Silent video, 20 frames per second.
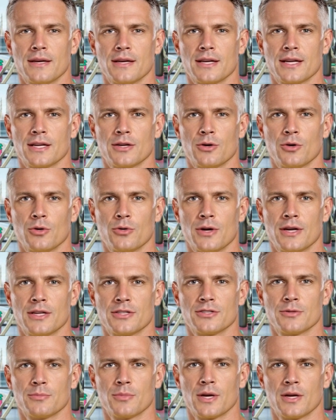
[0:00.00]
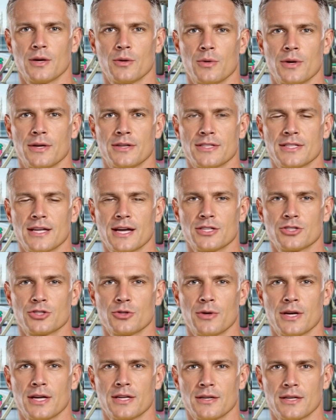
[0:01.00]
Increase
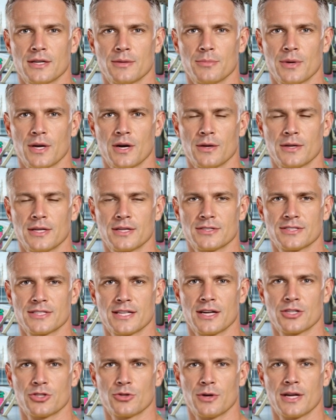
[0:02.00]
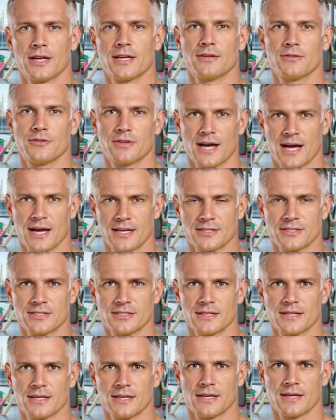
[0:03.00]
monounsaturated and polyunsaturated fats.
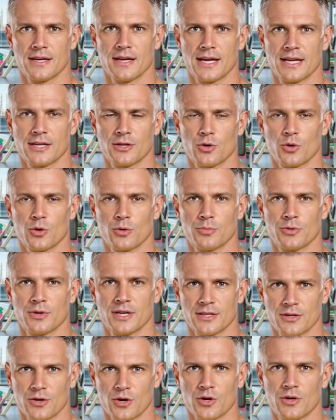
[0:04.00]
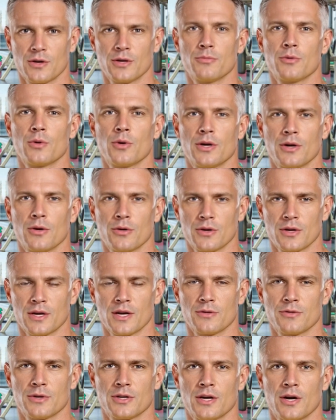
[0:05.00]
Incorporate olive oil,
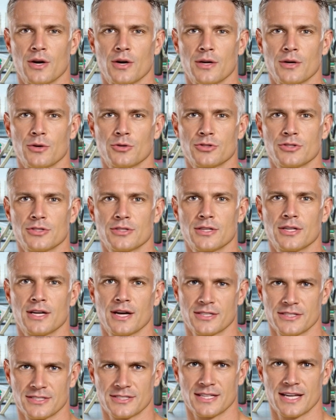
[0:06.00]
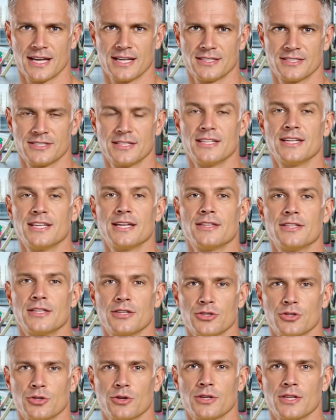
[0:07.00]
avocados, nuts, and seeds
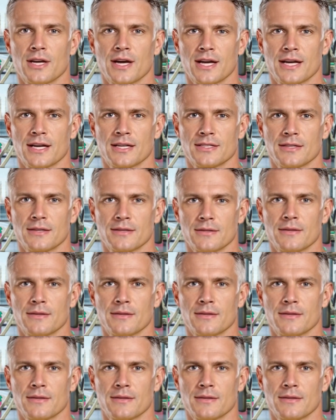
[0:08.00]
into your diet.